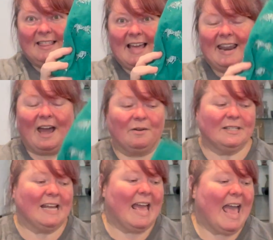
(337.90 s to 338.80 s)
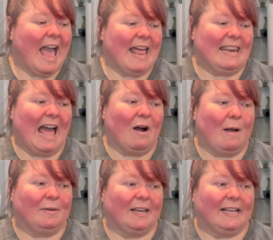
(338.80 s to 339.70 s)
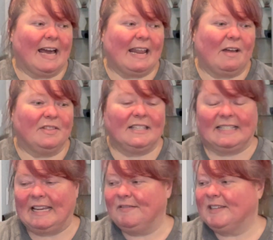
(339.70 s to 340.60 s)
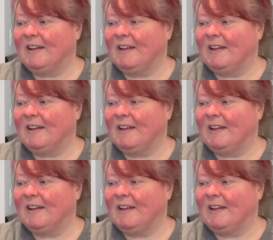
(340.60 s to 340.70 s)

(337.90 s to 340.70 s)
that out. And now I'm gonna cut out the sleeves.